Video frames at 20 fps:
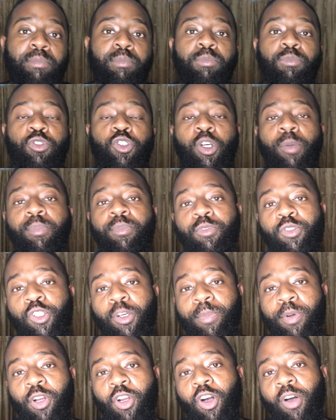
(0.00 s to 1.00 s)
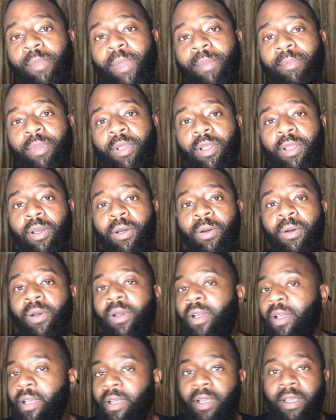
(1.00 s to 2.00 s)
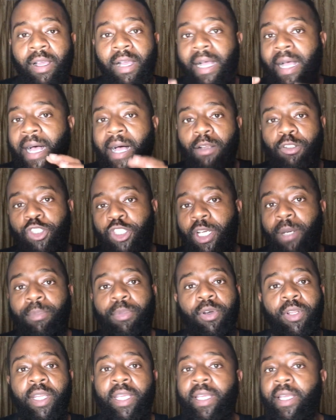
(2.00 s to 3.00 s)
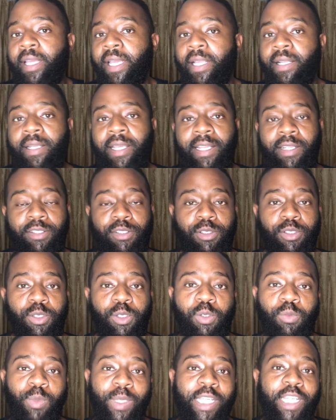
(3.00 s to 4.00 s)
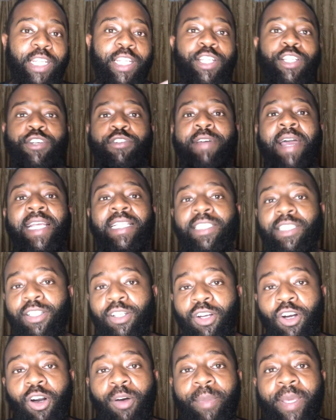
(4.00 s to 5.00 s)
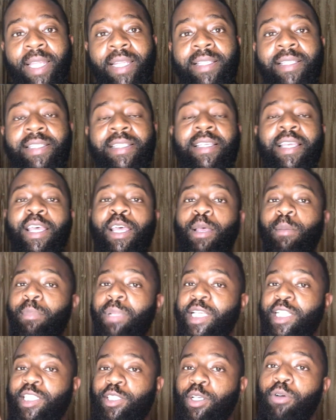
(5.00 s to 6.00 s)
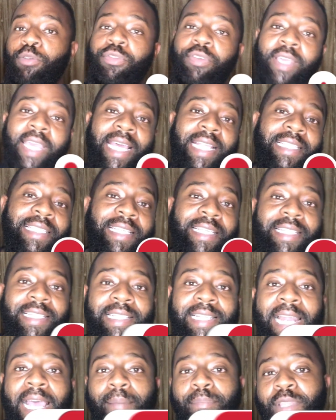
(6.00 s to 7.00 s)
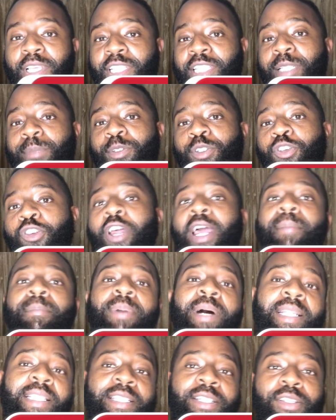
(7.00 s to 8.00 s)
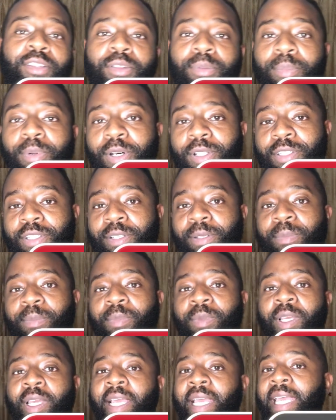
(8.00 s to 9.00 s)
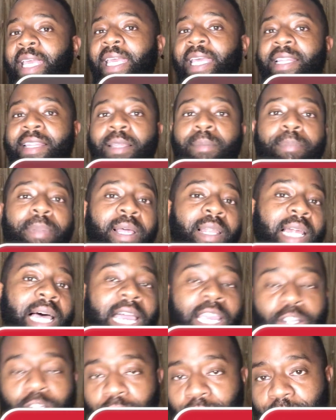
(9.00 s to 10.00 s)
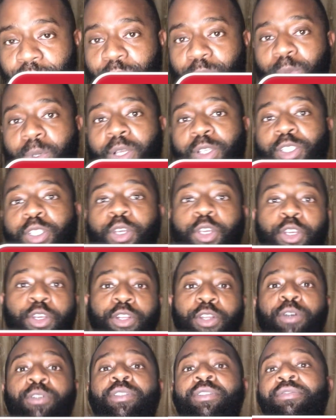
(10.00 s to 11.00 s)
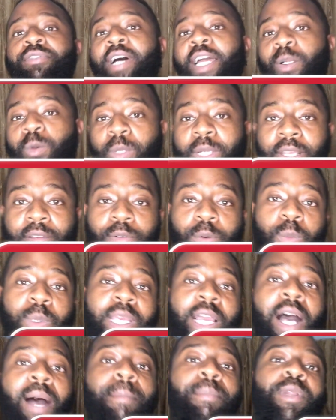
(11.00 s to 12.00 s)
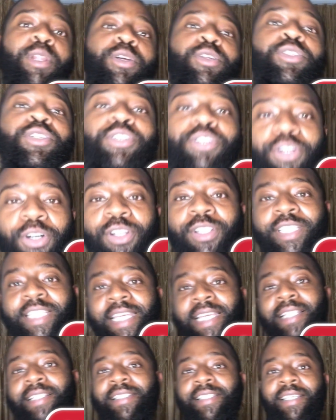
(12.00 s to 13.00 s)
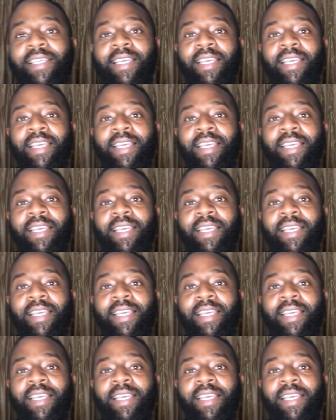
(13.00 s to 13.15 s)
drop a comment below. I'll jump on it and sort of we can interact in the comments. Please don't forget to slap the subscribe button at the bottom. Hit the bell icon as well so you're notified whenever we upload new content.